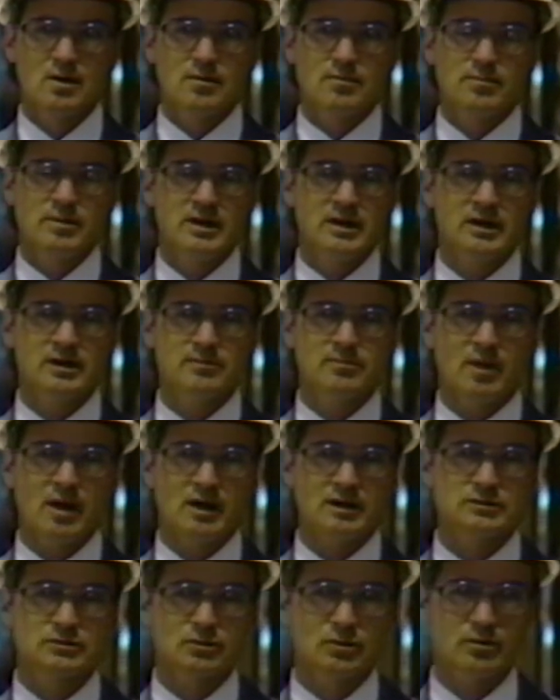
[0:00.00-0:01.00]
Being in
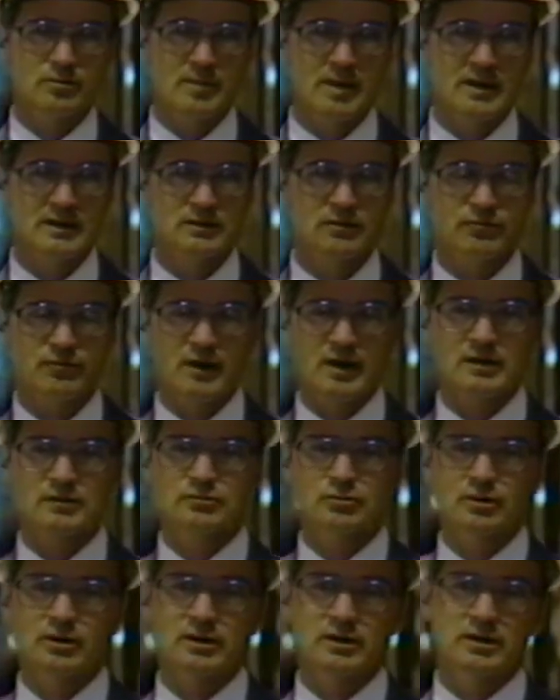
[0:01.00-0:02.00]
modular
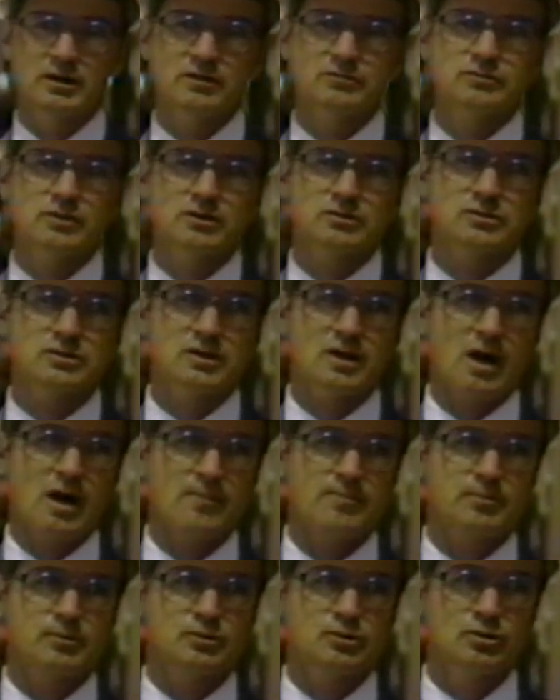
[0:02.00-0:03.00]
manufacturing gives us the
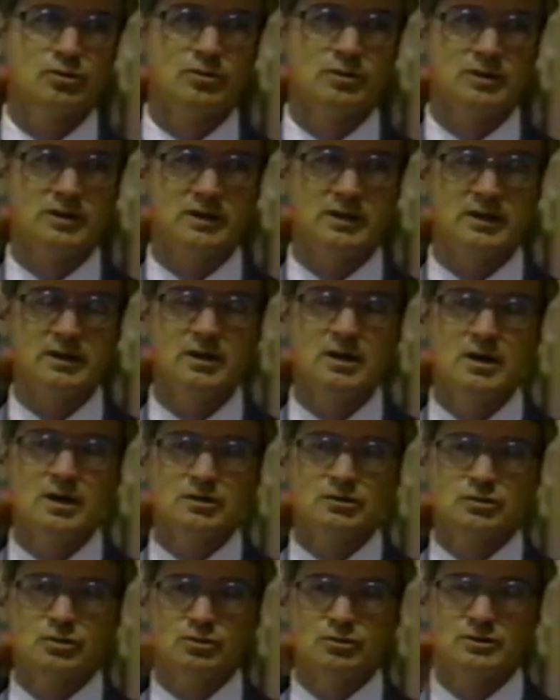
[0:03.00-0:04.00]
opportunity
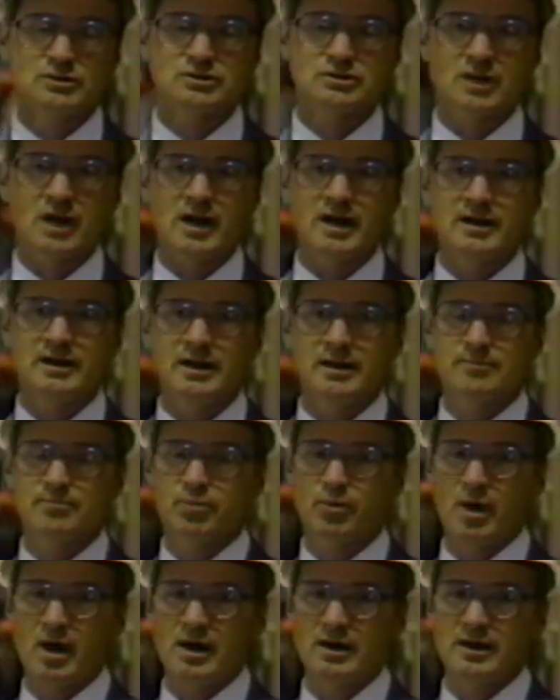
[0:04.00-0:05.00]
to design a
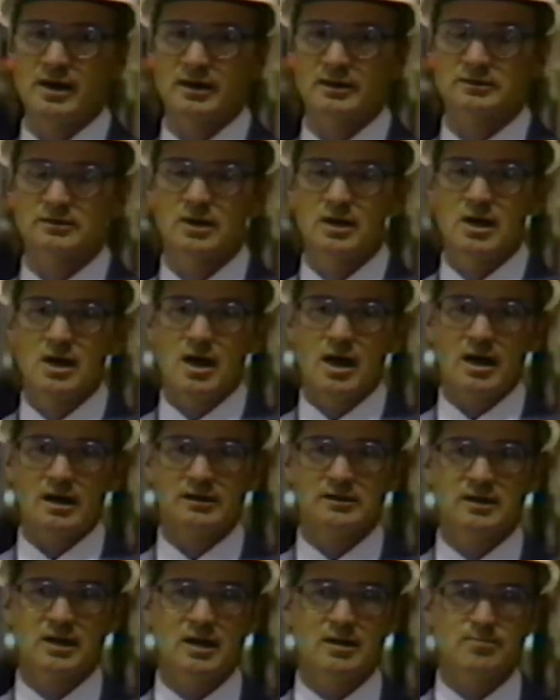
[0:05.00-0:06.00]
product
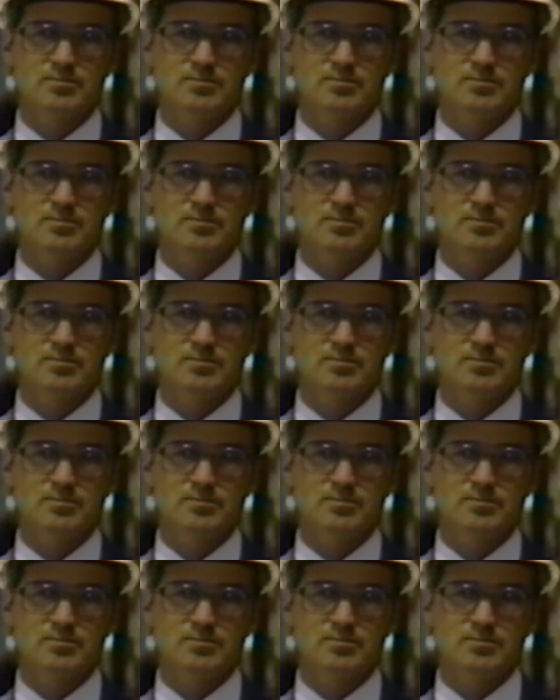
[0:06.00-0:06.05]
and keep